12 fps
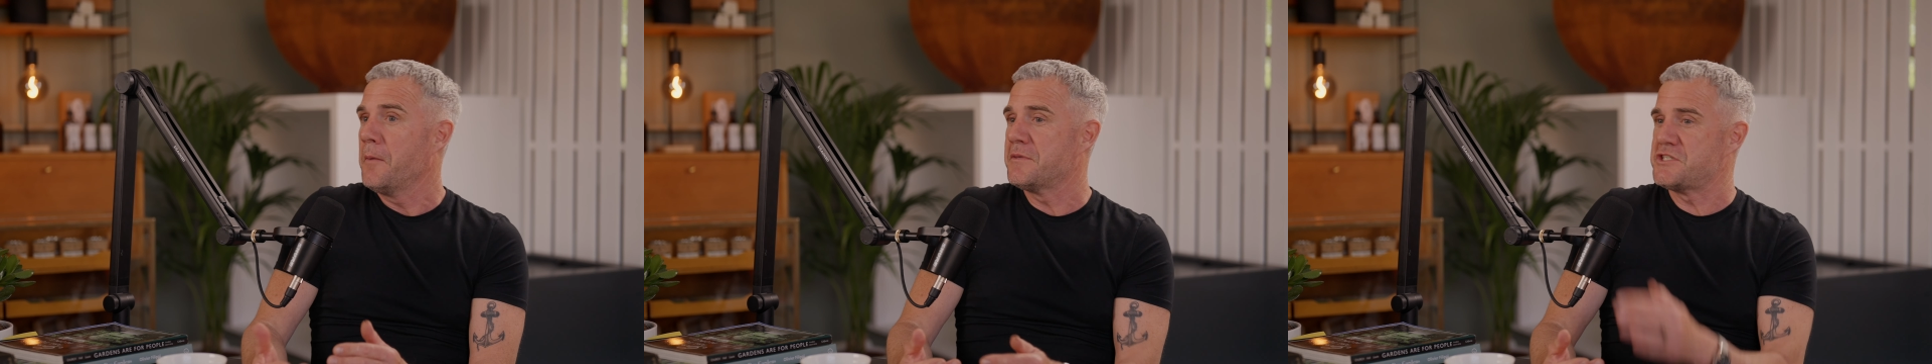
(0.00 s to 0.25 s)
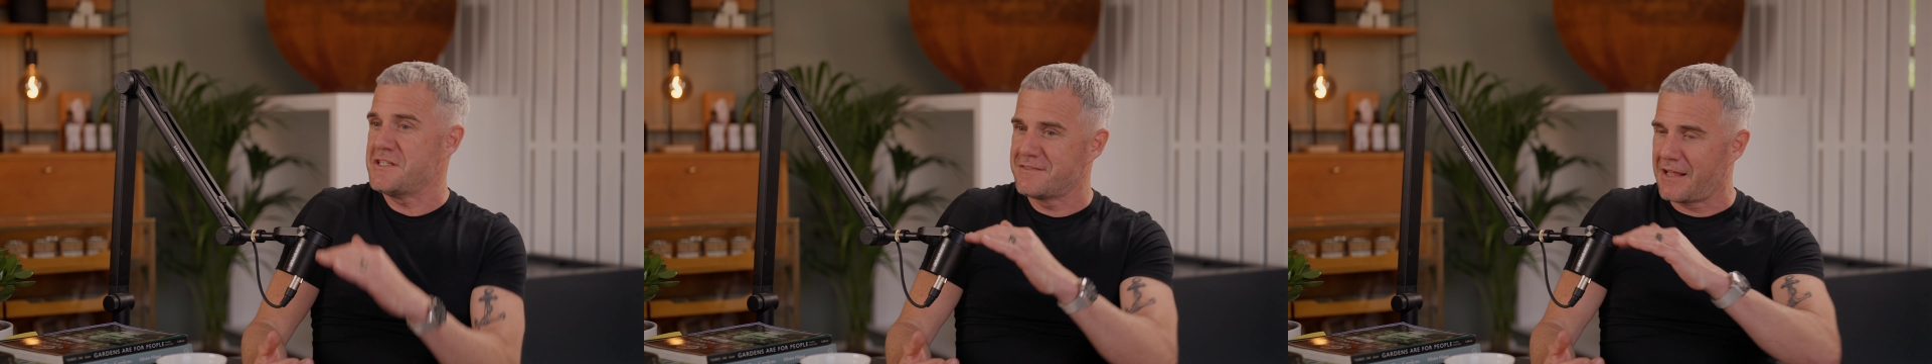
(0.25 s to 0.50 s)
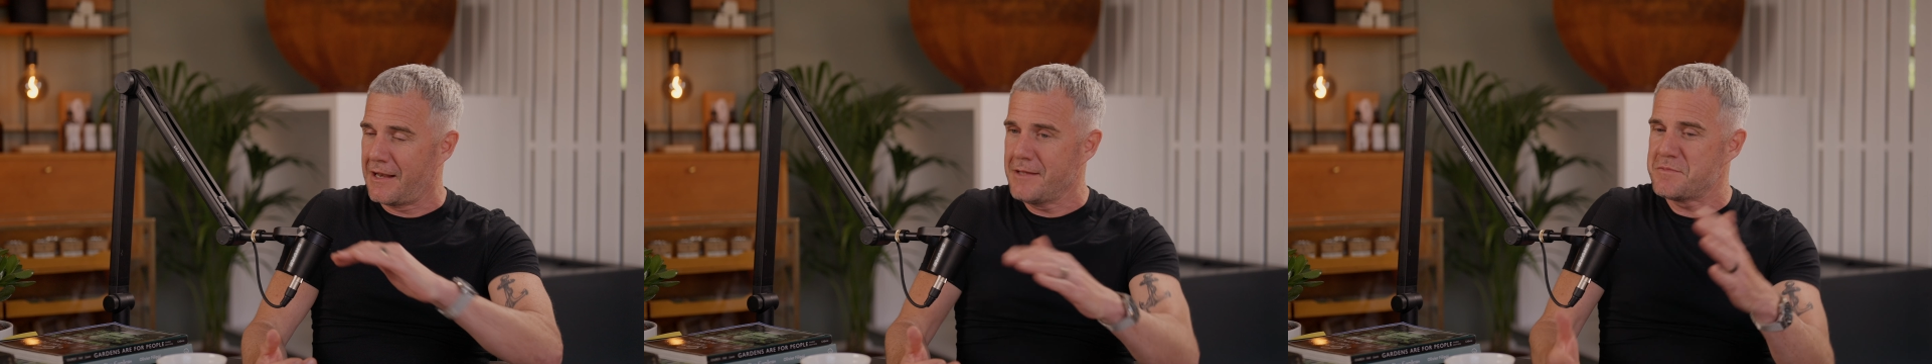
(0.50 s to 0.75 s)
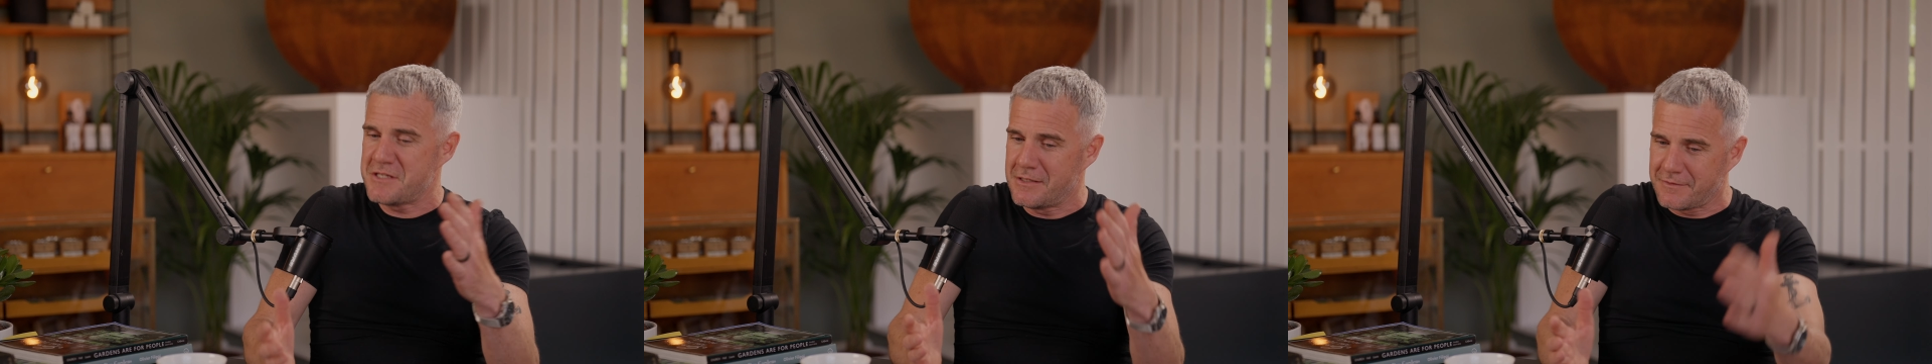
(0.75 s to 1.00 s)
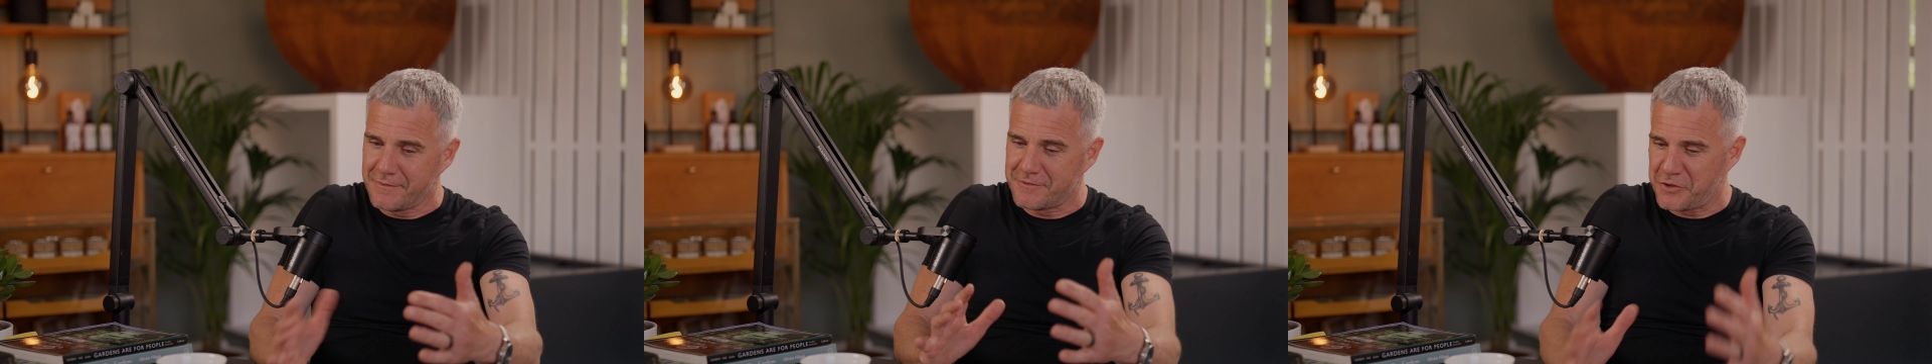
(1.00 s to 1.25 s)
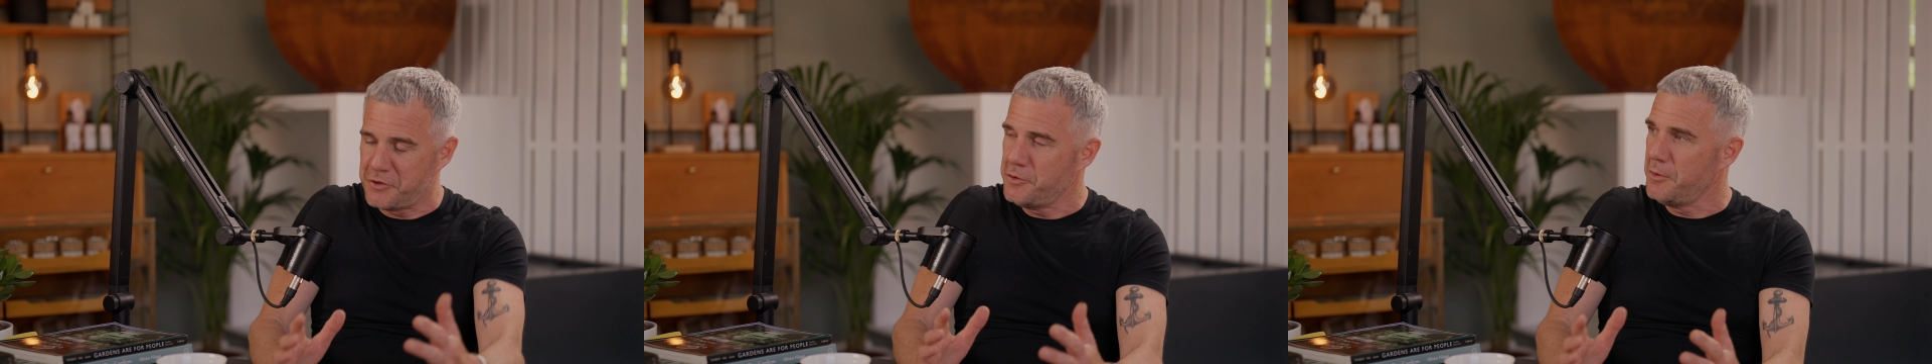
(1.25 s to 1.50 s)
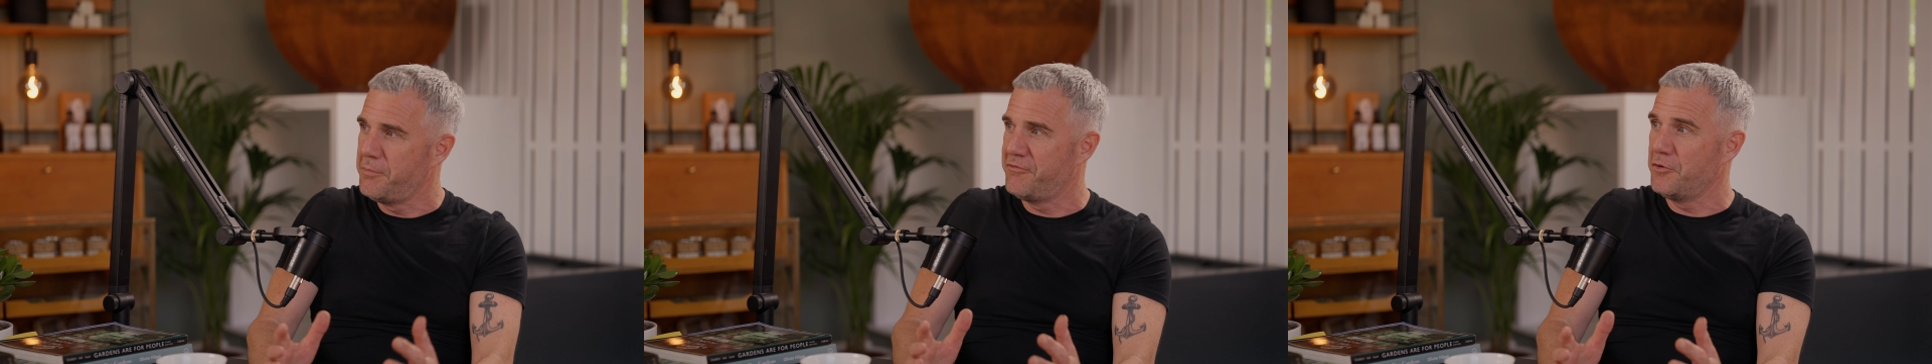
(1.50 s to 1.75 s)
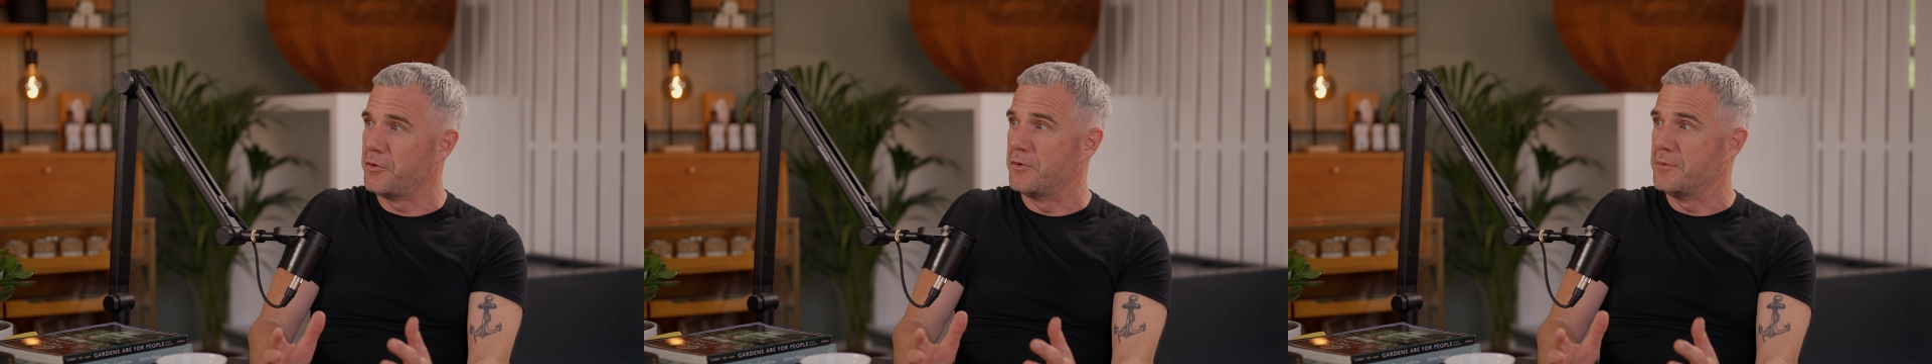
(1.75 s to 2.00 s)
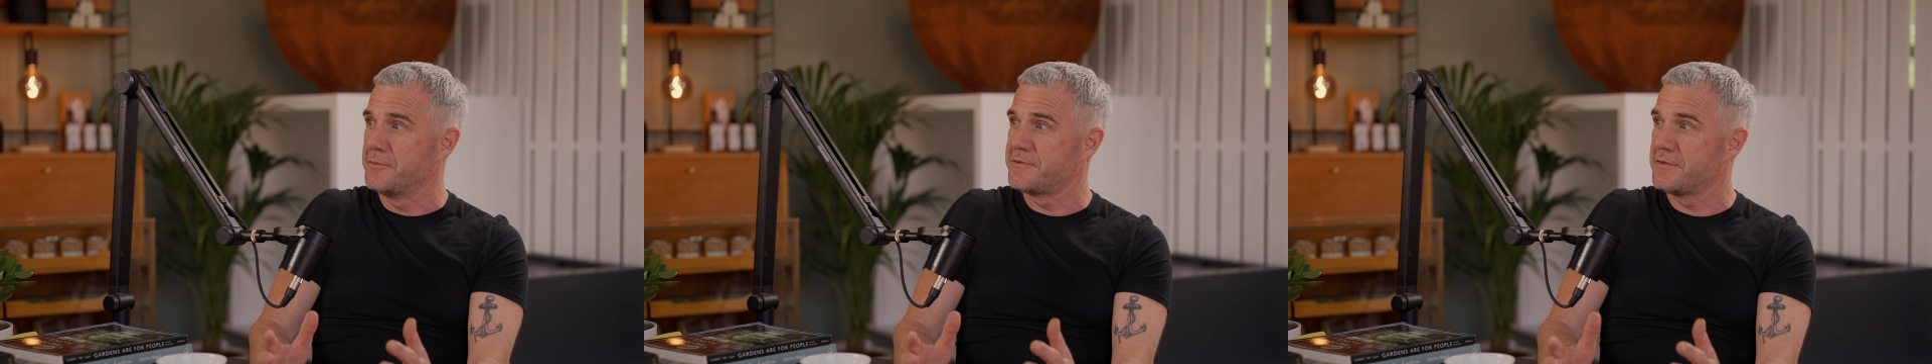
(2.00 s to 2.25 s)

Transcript: but she's clipped it into these cube forms.